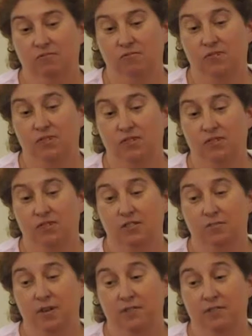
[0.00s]
with
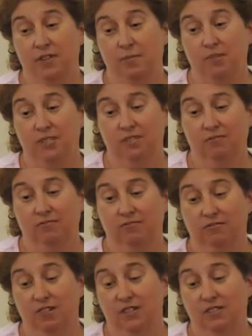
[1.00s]
my family,
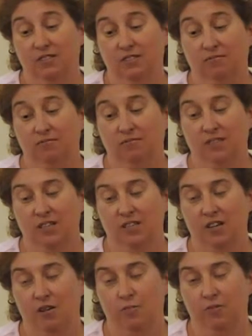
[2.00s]
friends, and
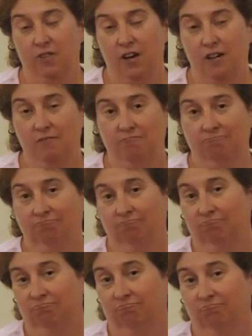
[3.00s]
the help of God.
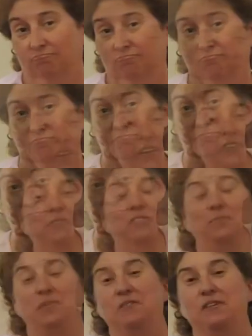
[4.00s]
My father was
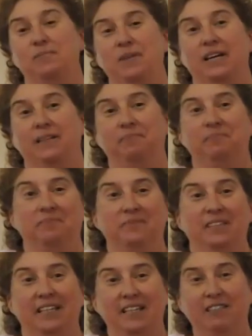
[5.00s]
a married man,
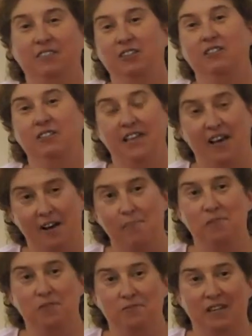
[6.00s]
and he literally
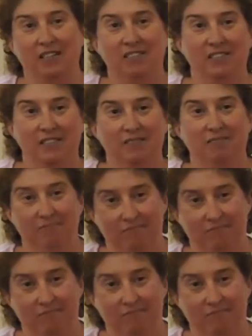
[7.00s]
hopped the fence and